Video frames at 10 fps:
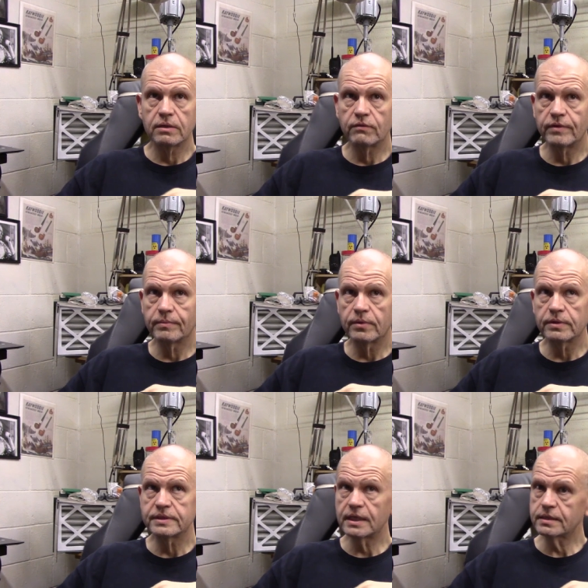November
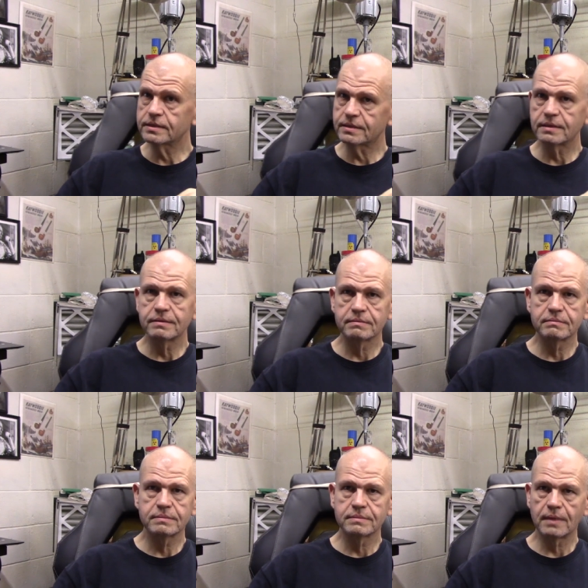6th,
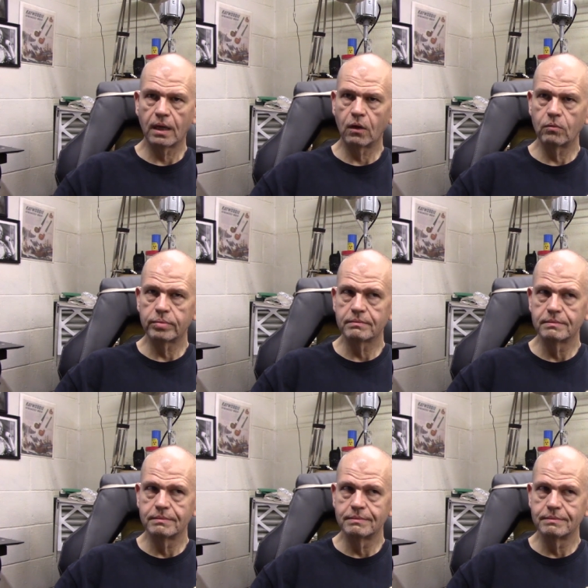I hope.
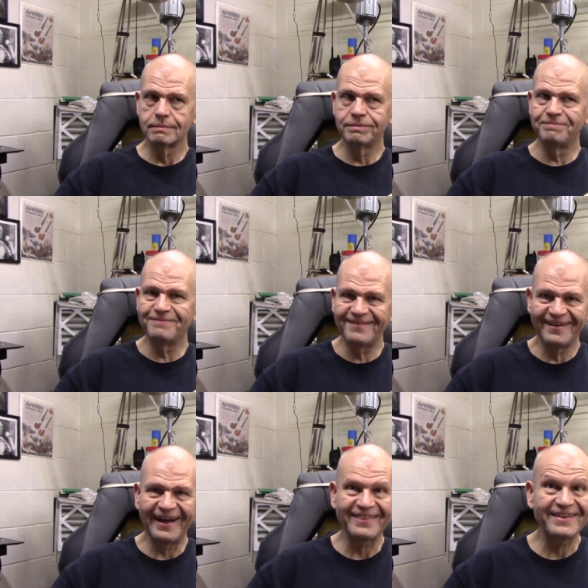
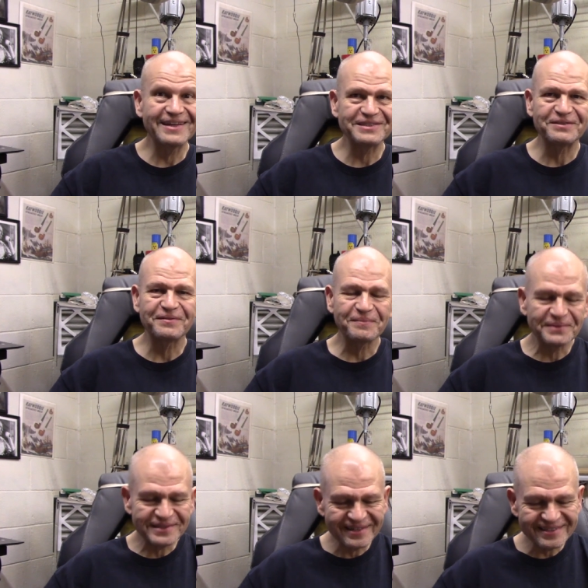I think it's November
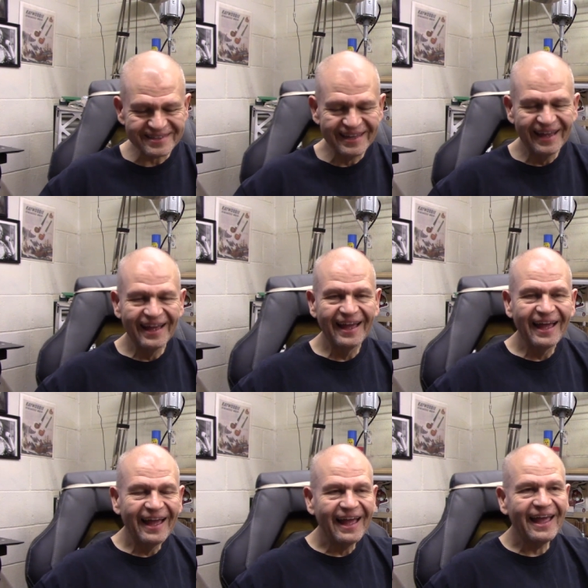6th.
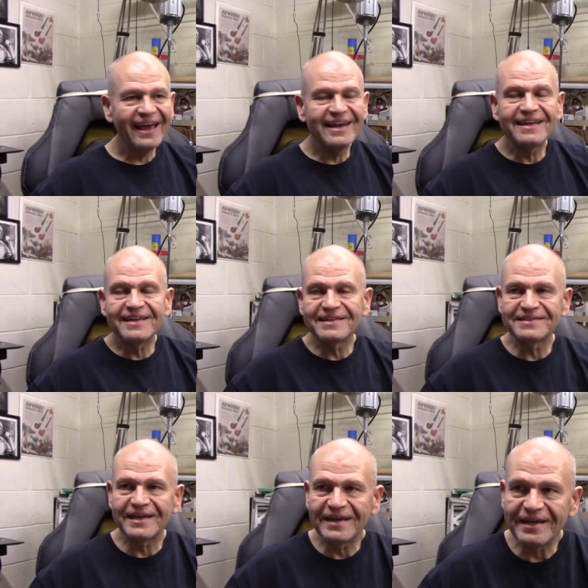And it is
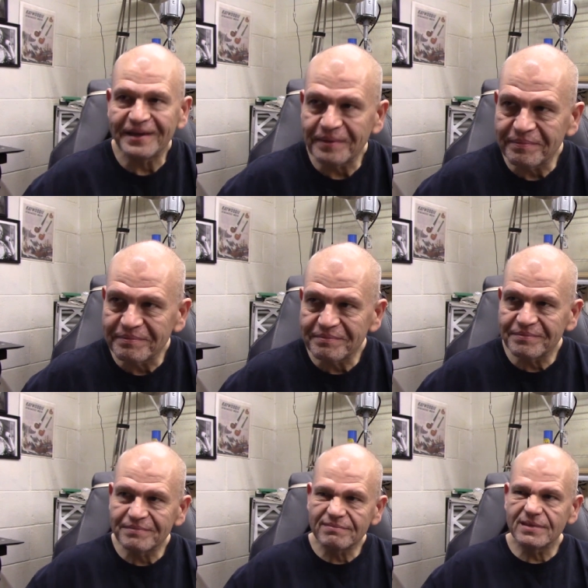a
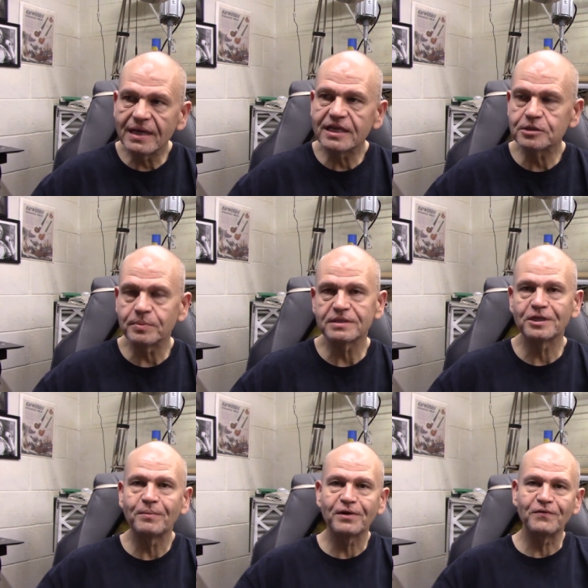nice but
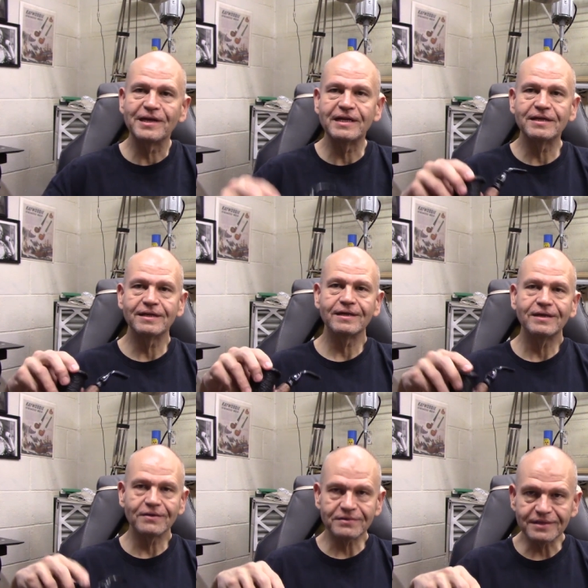somewhat rainy day
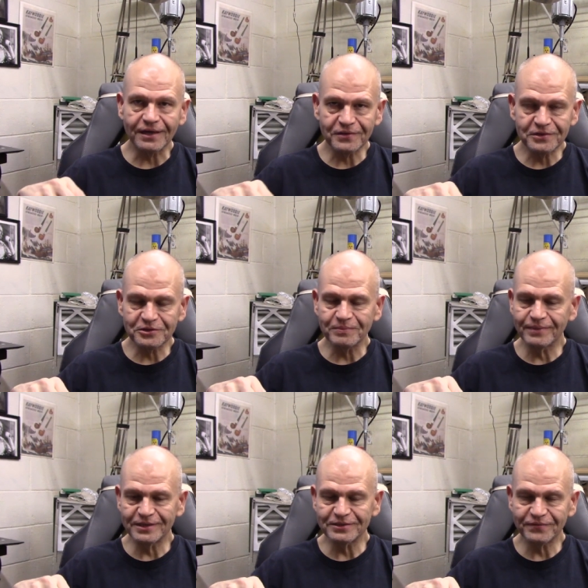here in southeastern
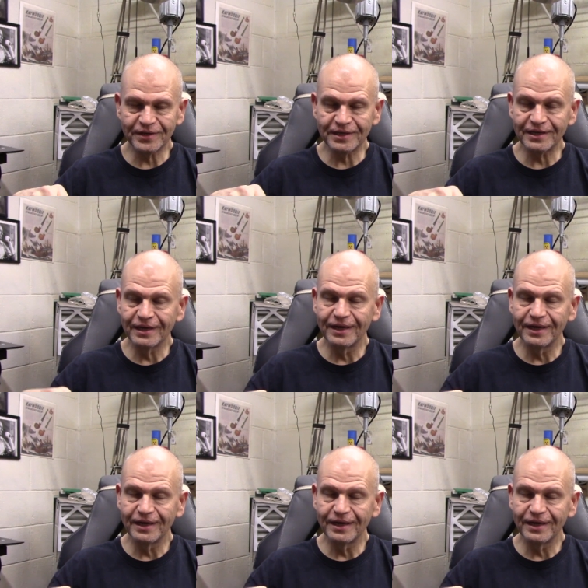Pennsylvania.